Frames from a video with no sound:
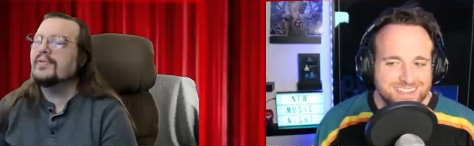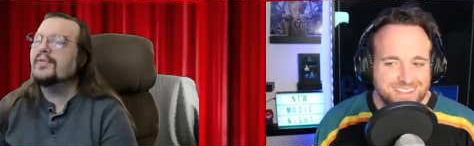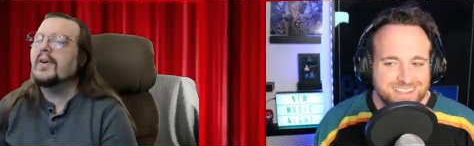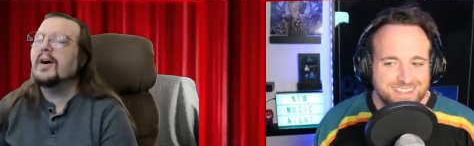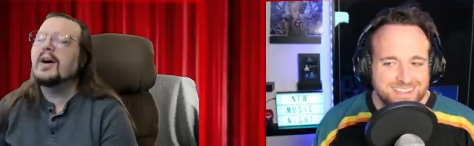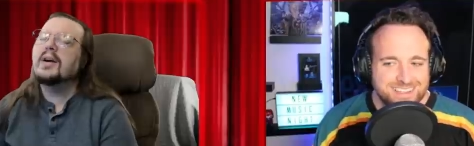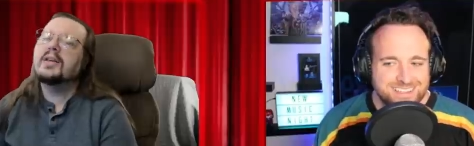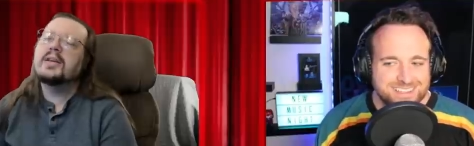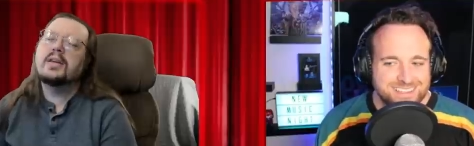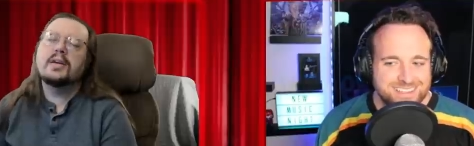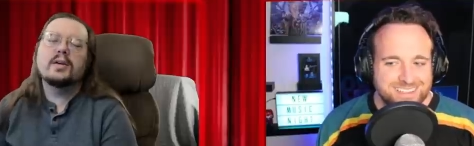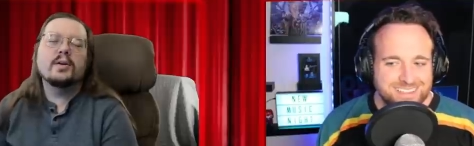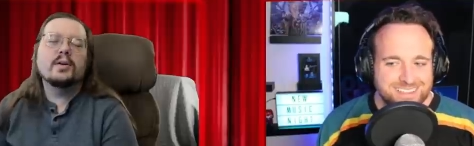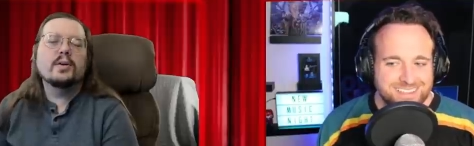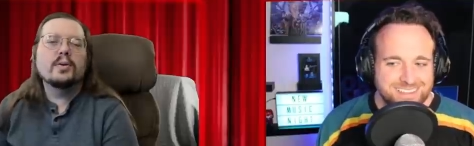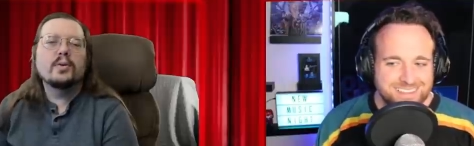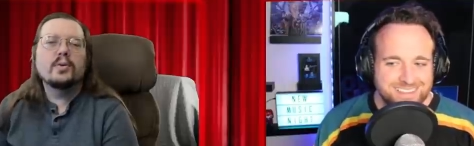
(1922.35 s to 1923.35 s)
Speaker 1: to do. Fuck
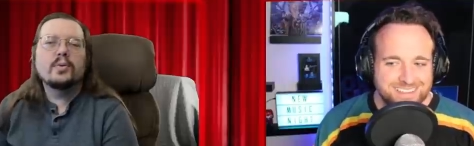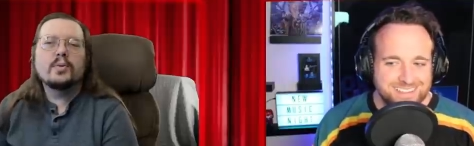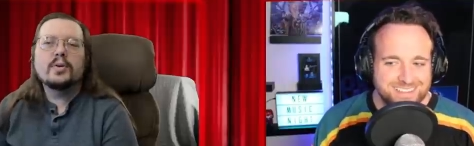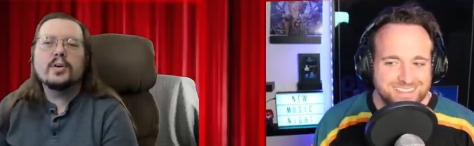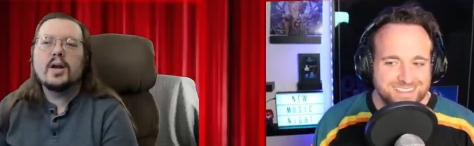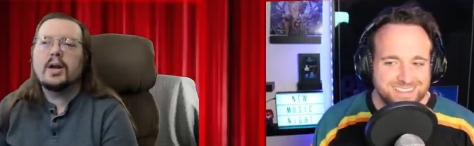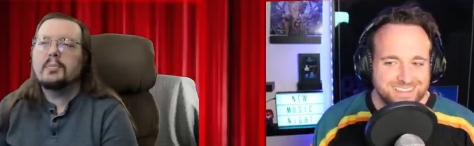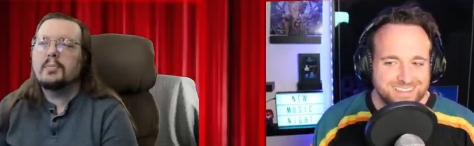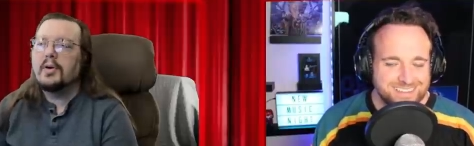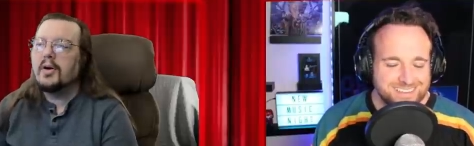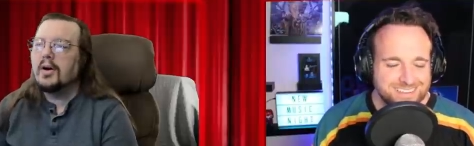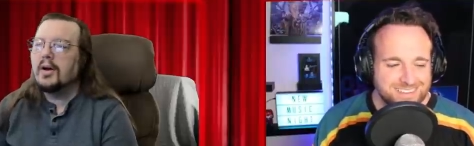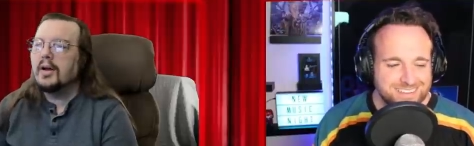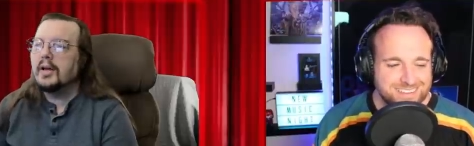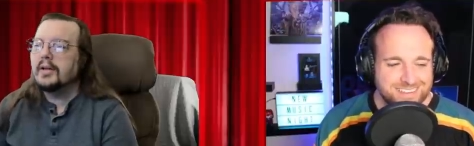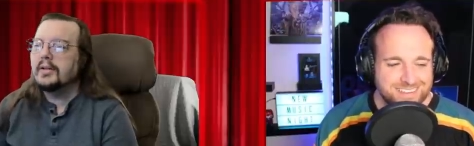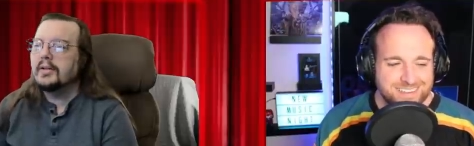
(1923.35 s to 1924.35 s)
you.
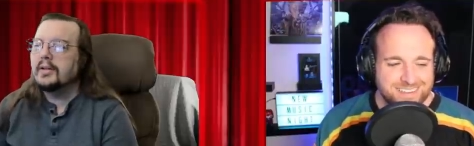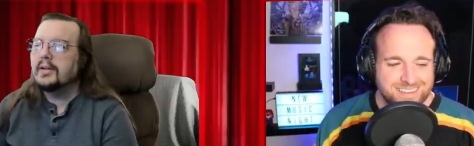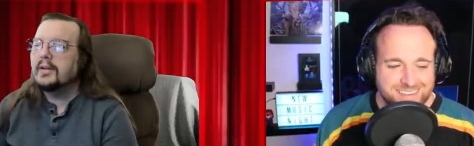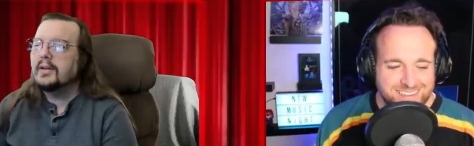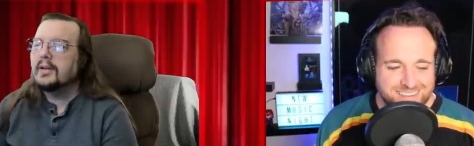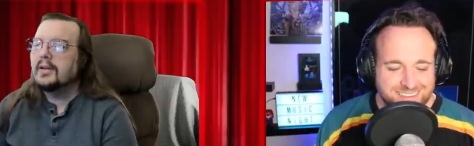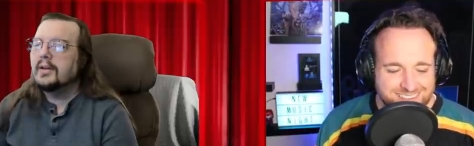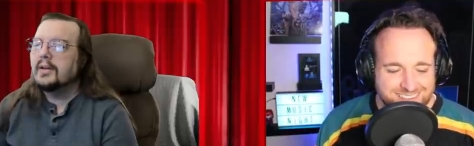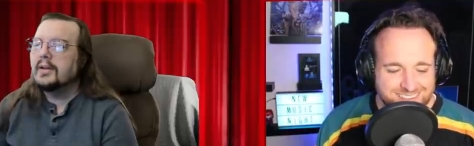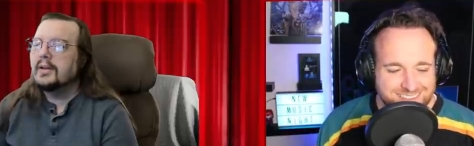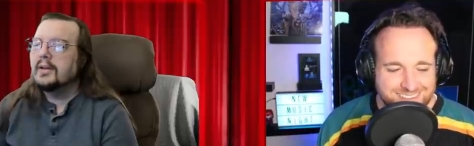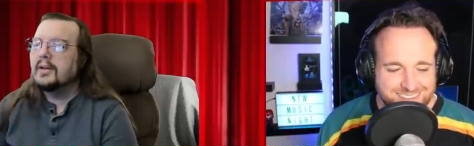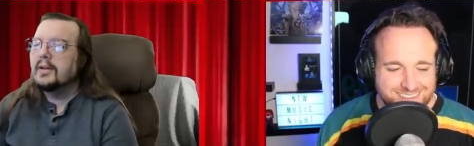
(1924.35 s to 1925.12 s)
Come on. Ugh.